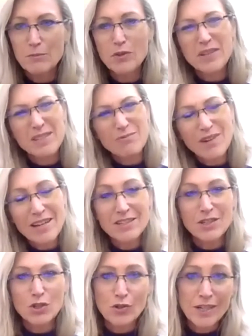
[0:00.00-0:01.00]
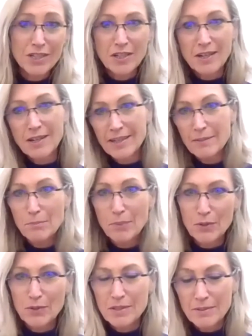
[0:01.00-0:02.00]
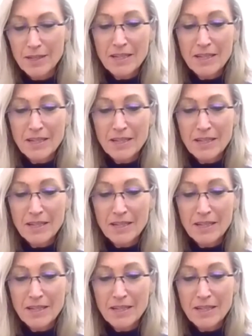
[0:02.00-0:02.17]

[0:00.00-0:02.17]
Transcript: although it ends tragically in both